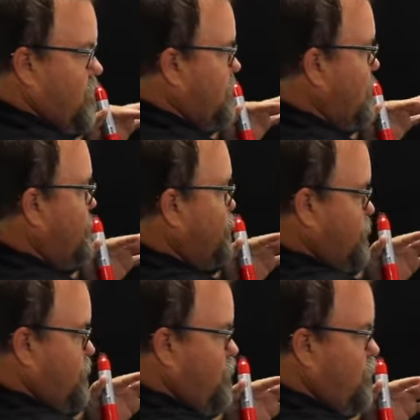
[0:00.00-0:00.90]
level
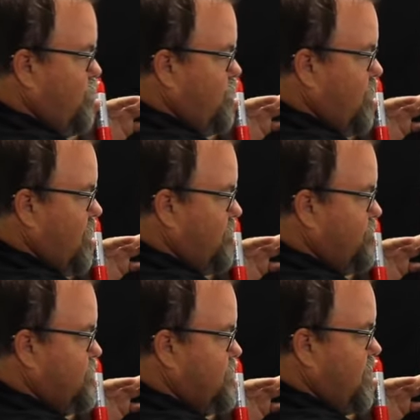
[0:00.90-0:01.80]
2 of
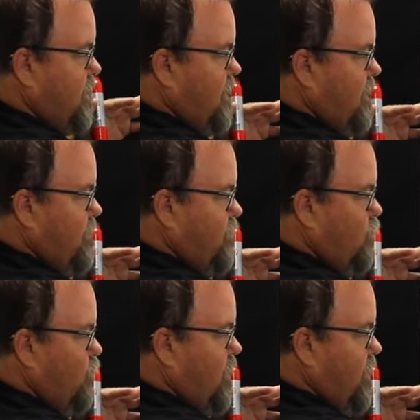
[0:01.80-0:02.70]

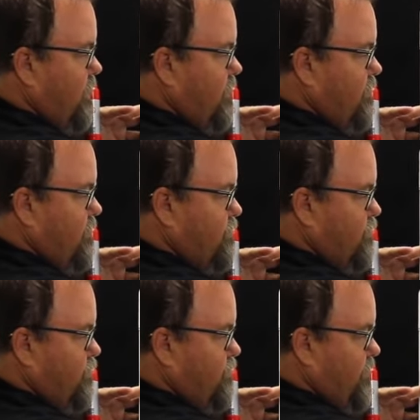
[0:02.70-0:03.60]
C1
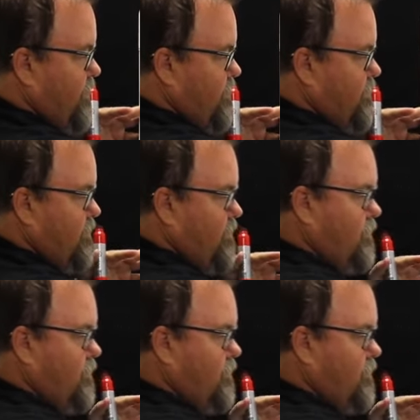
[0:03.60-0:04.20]
through 10